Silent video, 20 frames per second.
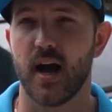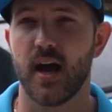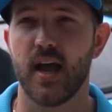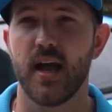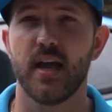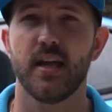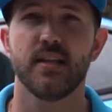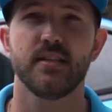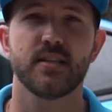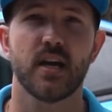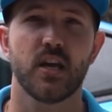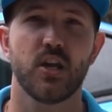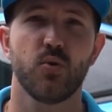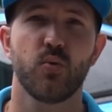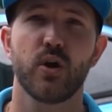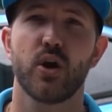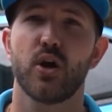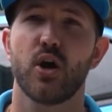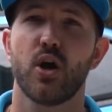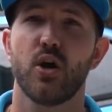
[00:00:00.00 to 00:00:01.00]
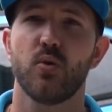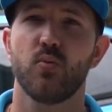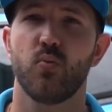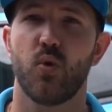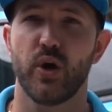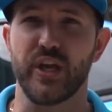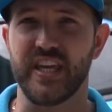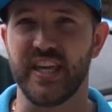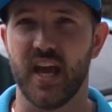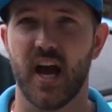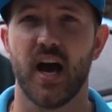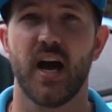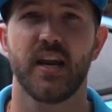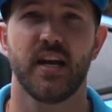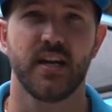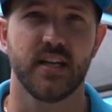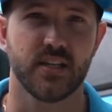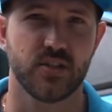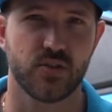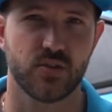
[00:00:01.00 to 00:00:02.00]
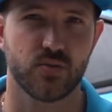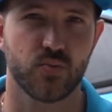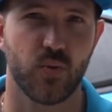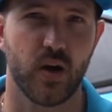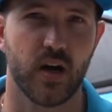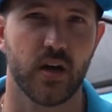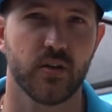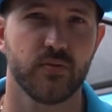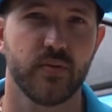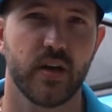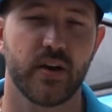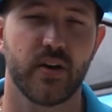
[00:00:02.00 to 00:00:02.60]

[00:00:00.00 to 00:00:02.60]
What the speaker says: And you want to know what yarn it is as well. All